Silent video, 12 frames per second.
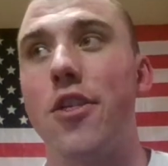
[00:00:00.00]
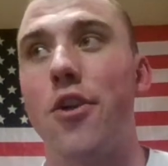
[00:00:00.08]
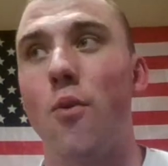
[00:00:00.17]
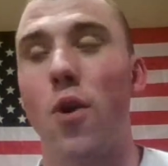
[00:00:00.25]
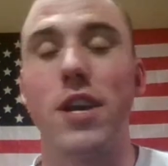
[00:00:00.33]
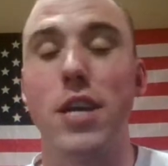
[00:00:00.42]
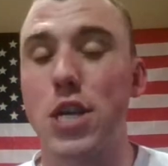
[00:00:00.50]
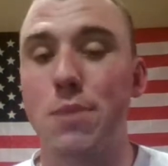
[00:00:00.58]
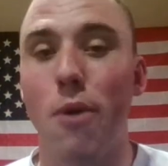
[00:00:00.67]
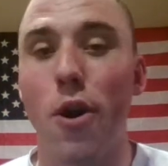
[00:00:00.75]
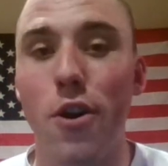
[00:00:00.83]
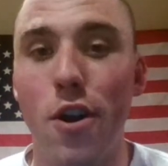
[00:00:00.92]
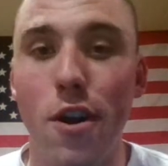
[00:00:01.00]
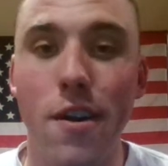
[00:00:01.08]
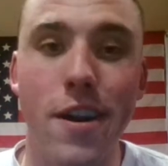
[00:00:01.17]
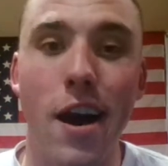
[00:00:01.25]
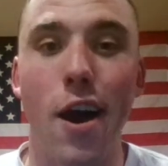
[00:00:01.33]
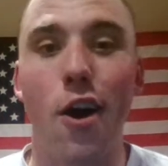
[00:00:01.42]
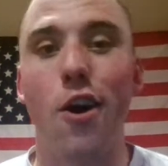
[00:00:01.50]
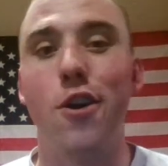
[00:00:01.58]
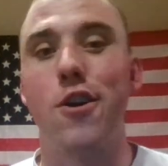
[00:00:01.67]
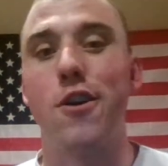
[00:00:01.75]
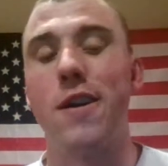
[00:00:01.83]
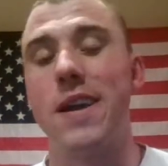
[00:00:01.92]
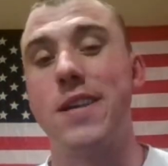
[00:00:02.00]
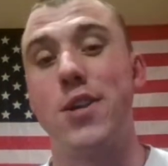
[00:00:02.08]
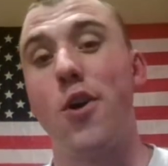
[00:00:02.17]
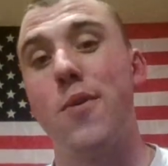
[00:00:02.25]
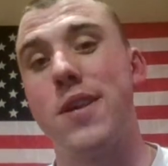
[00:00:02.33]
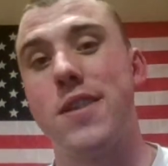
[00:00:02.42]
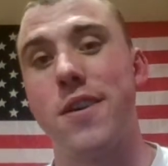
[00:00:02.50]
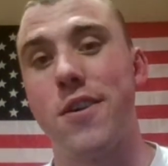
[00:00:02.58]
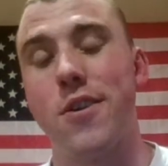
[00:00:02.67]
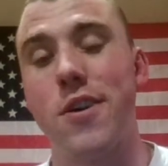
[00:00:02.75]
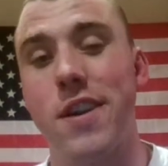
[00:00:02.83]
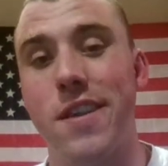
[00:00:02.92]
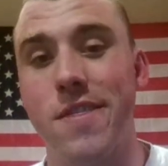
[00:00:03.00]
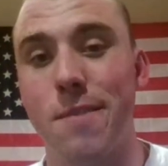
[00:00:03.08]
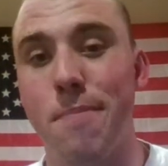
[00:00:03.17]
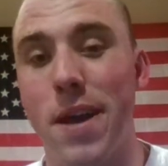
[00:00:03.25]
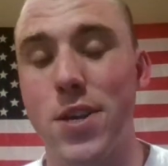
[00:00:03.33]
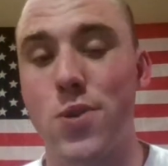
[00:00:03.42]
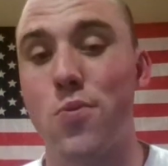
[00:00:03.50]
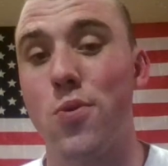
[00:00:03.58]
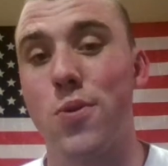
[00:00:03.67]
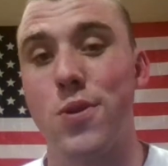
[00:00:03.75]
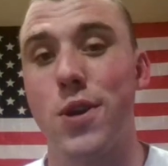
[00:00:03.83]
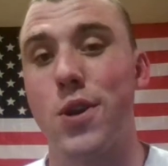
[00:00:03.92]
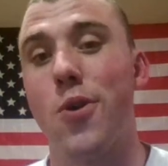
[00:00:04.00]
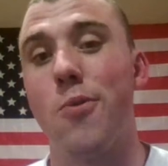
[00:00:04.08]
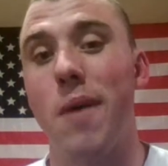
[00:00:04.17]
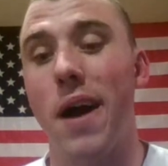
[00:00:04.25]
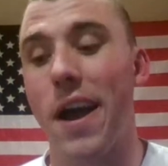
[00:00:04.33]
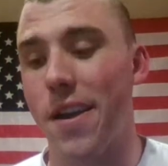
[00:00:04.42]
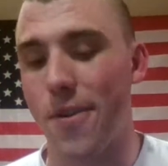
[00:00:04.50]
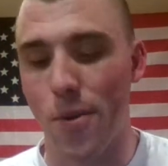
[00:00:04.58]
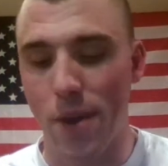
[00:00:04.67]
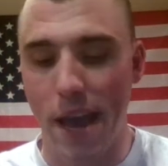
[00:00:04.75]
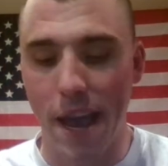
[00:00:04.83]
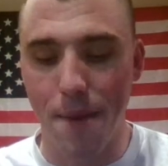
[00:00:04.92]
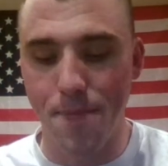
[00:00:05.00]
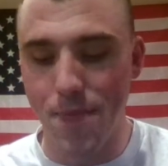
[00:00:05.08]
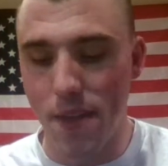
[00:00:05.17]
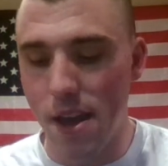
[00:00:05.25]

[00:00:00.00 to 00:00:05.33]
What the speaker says: working smarter, not harder, is always the best rule to go by, okay?